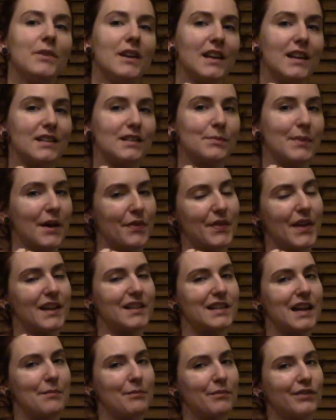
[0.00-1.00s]
it is about
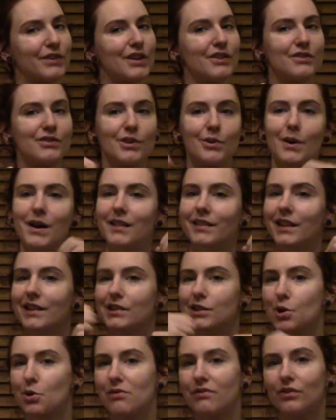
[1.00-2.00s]
that time of year, so
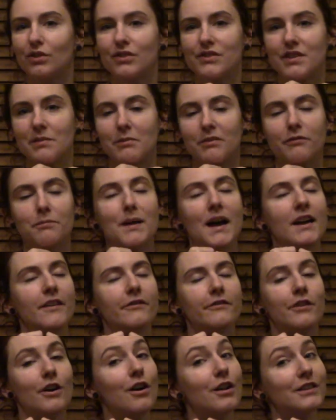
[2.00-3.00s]
let's go for some of my
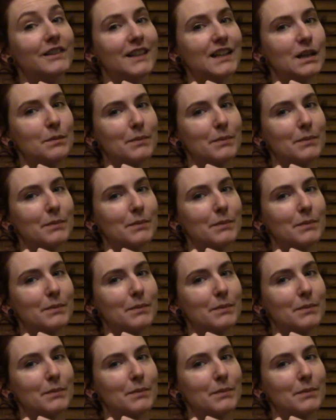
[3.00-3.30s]
fall knitting